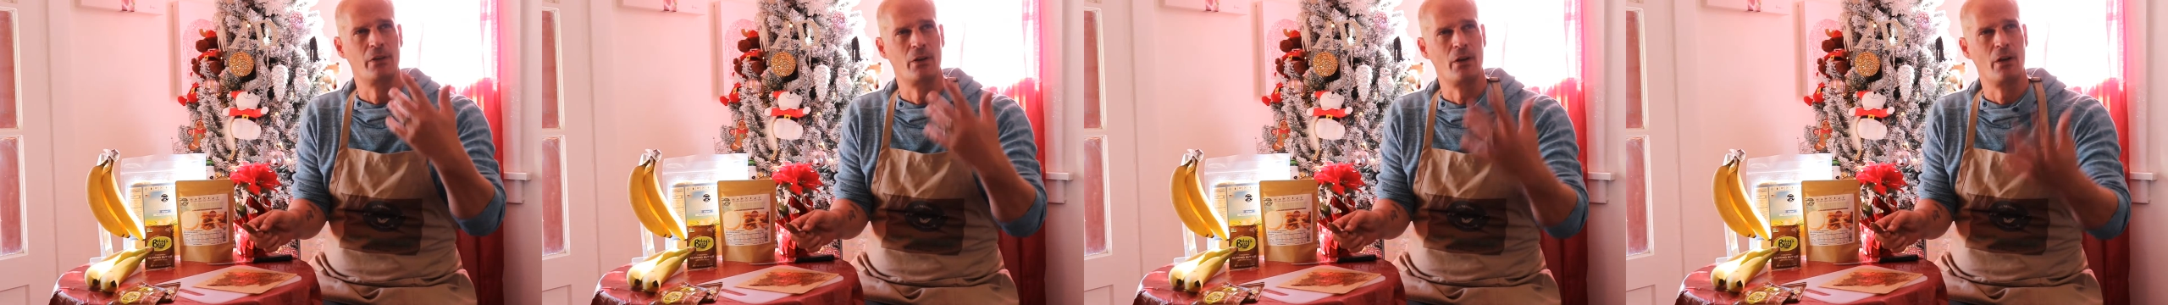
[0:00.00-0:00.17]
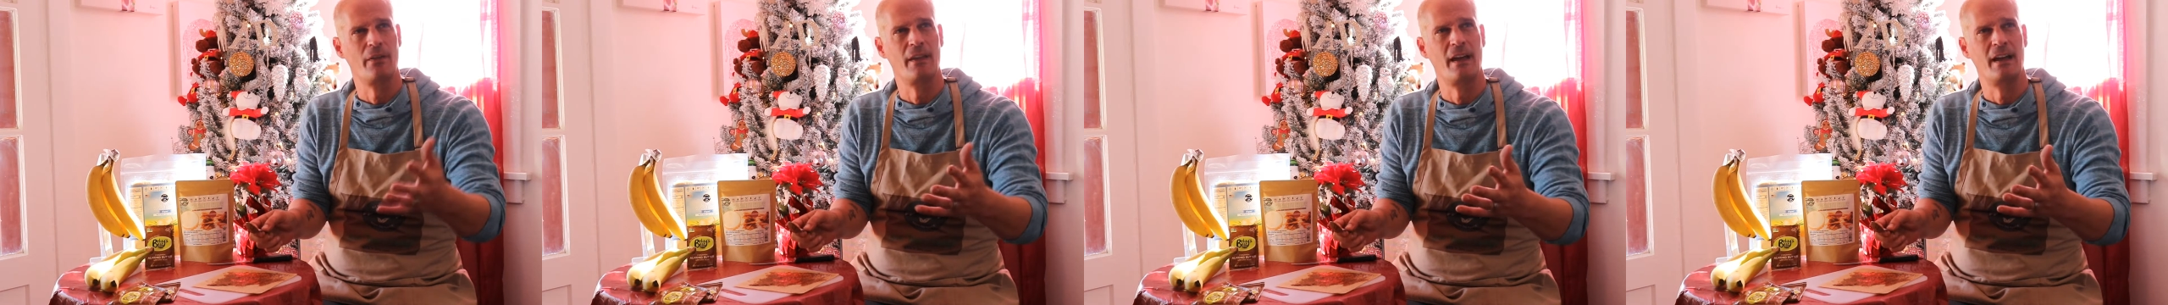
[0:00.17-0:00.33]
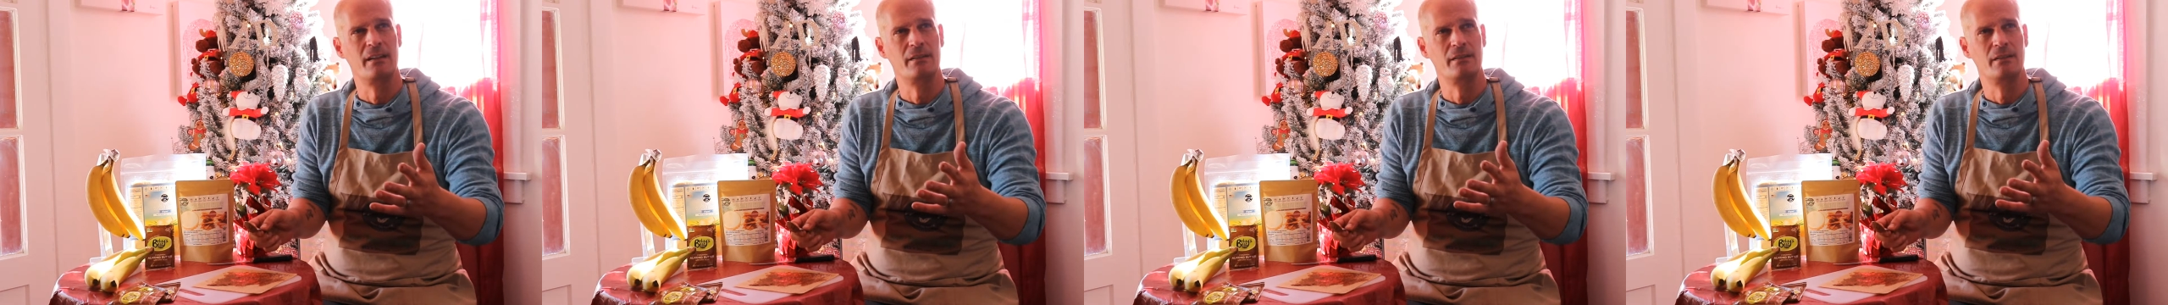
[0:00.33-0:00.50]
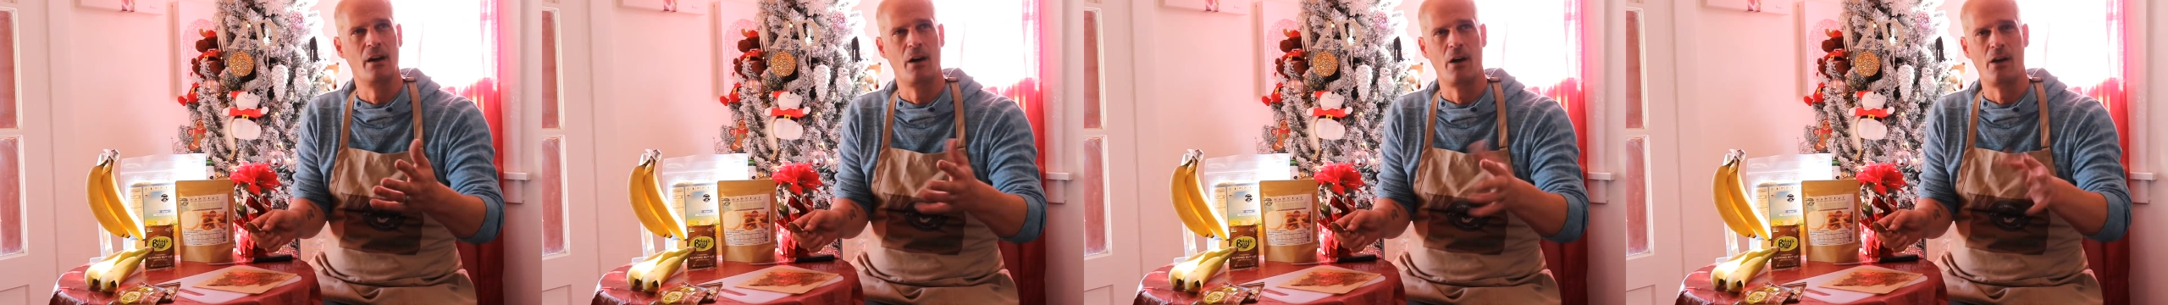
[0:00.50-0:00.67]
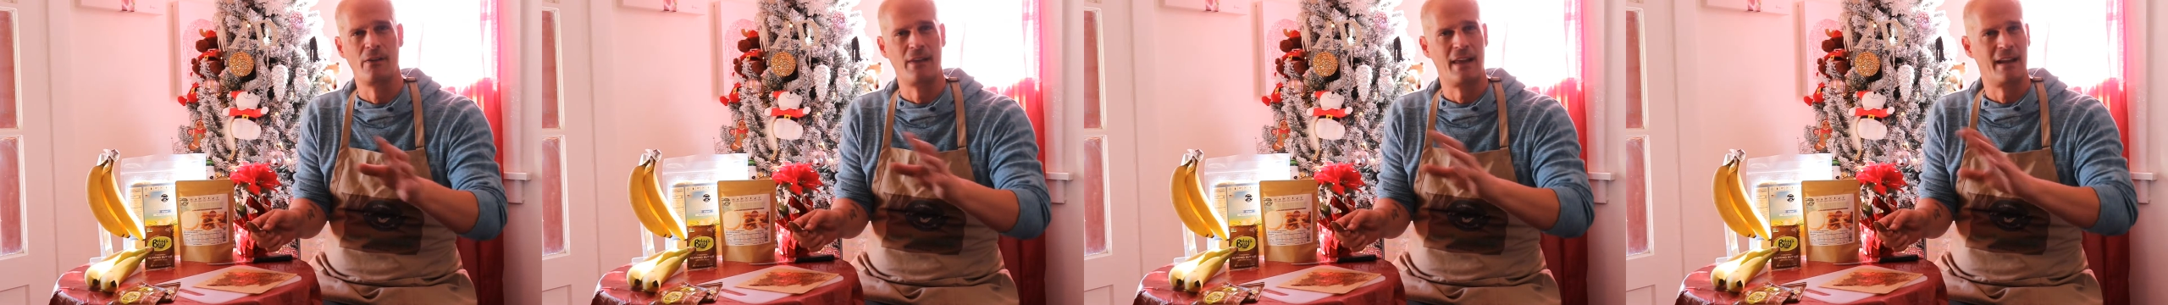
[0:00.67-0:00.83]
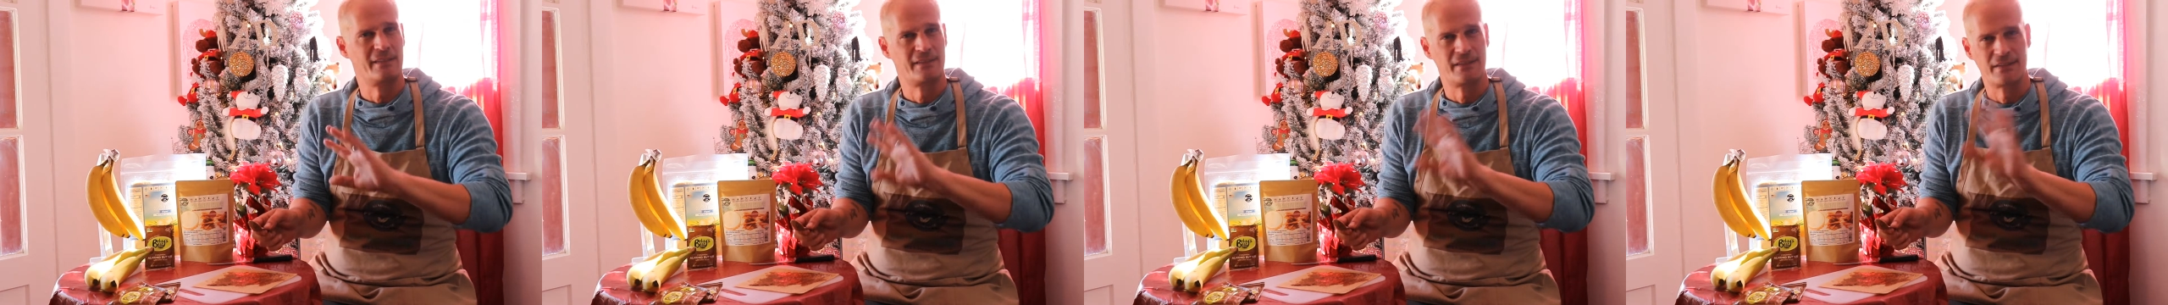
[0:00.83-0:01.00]
and
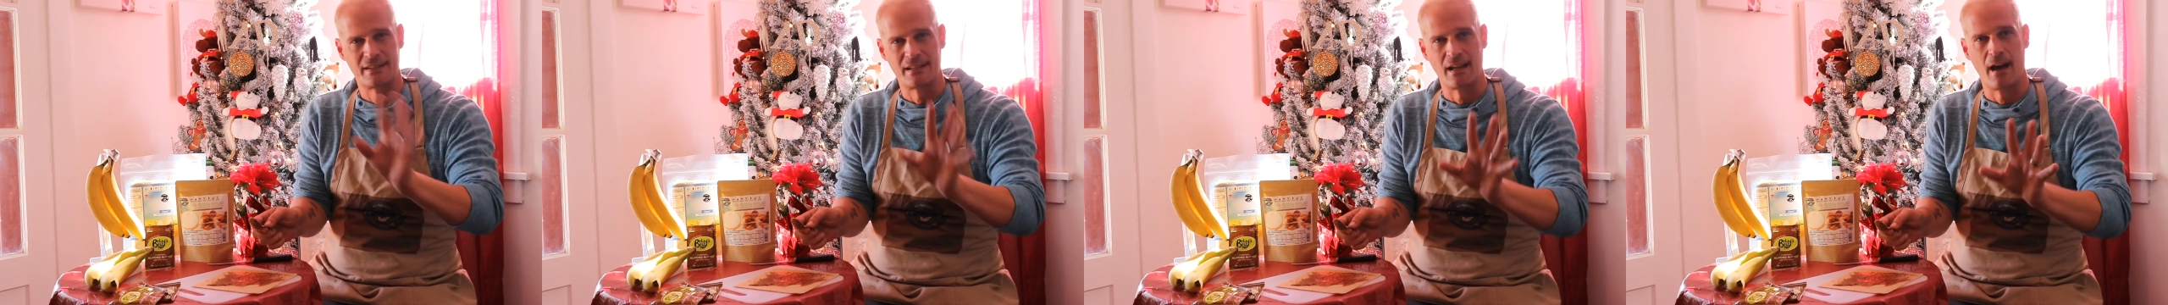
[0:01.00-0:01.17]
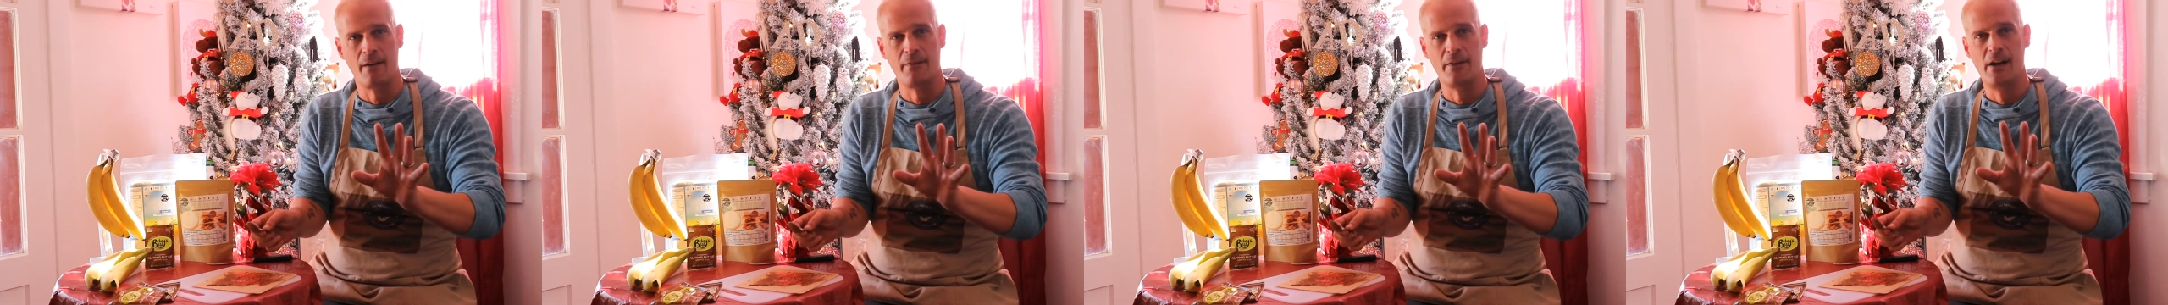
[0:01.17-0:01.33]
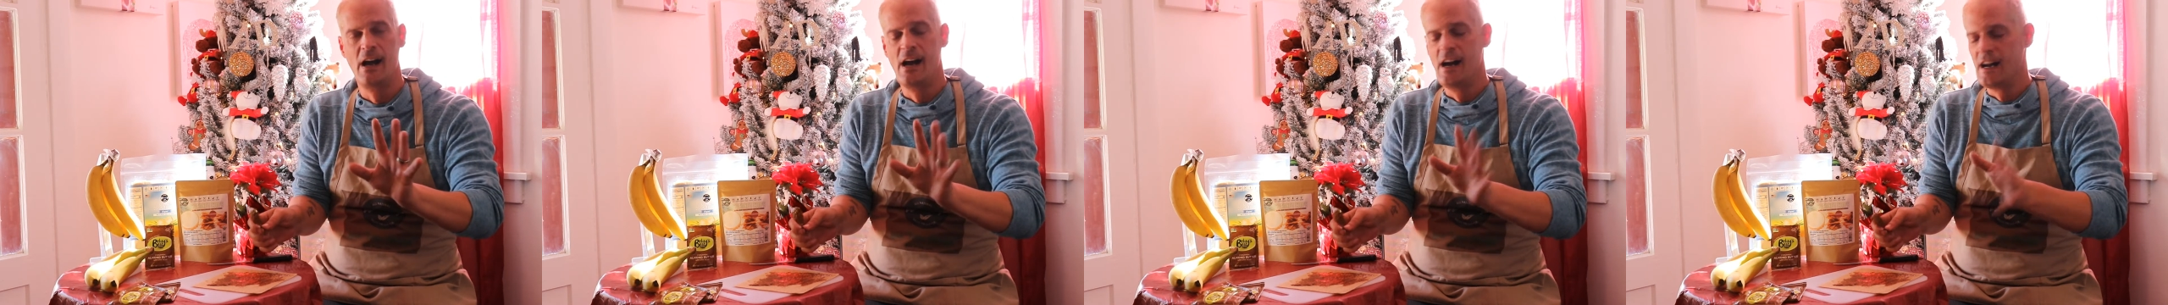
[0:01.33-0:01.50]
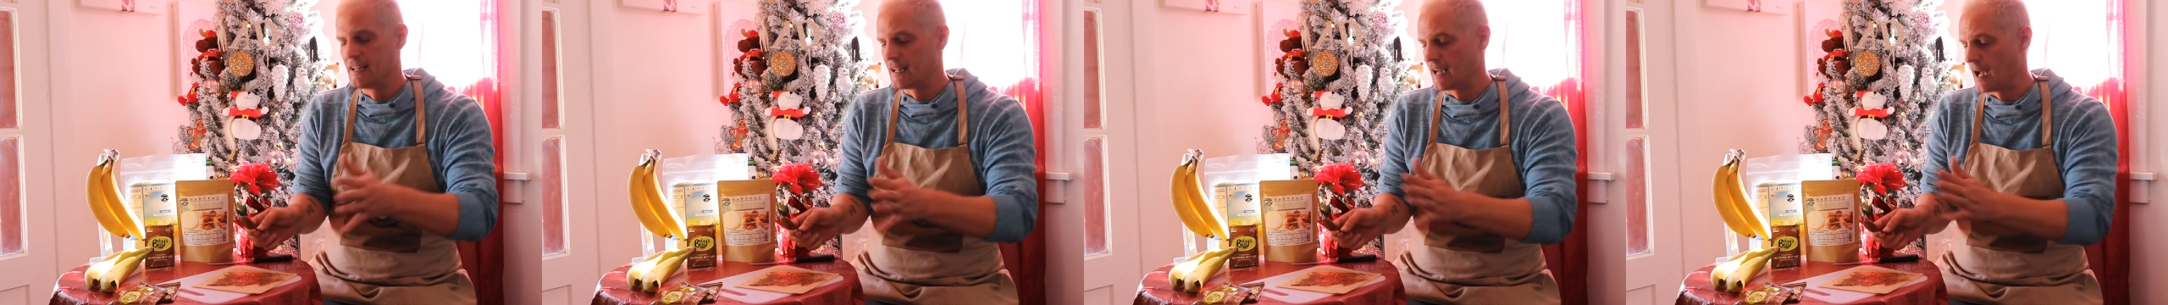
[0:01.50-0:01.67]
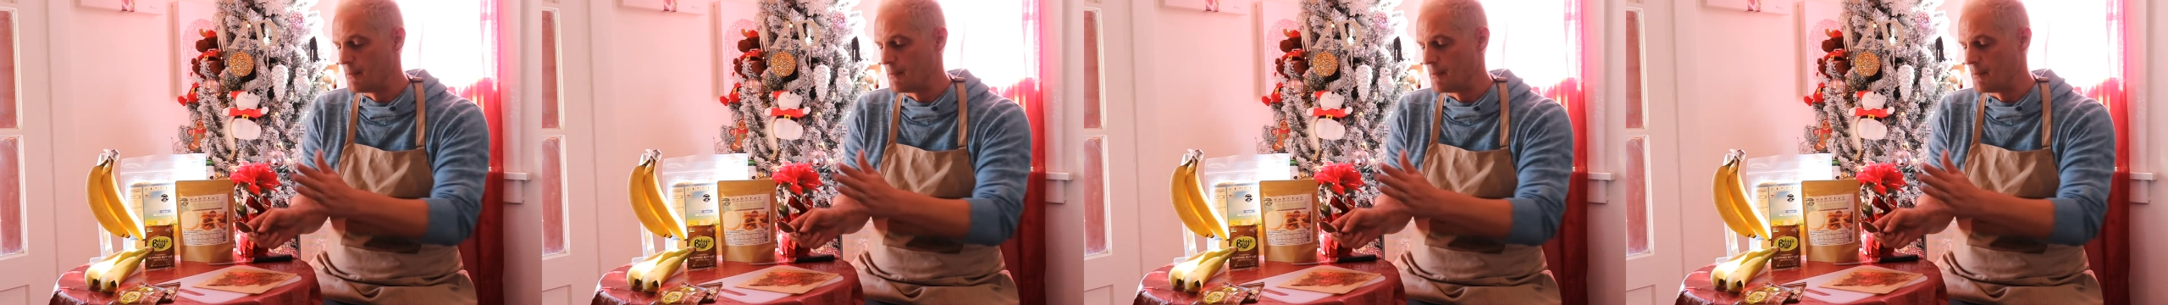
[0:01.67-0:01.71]
all that stuff,